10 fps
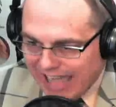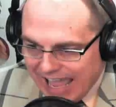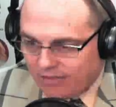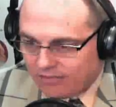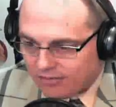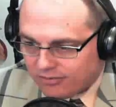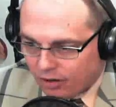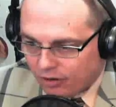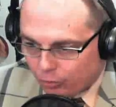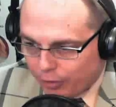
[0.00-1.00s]
Kansas
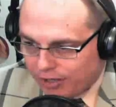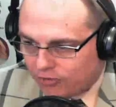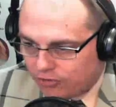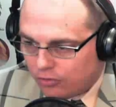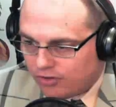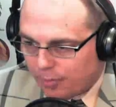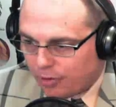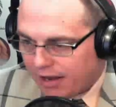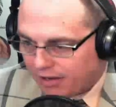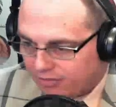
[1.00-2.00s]
are joining two
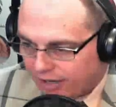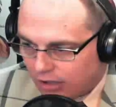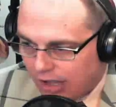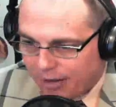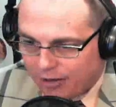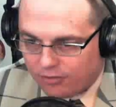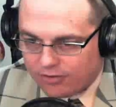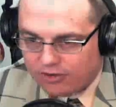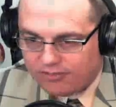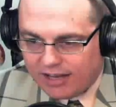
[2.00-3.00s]
Democratic state lawmakers
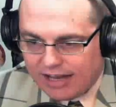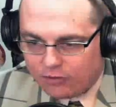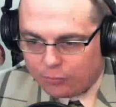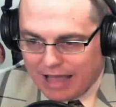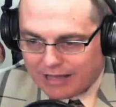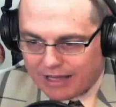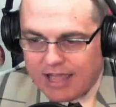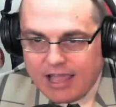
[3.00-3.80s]
at a Statehouse rally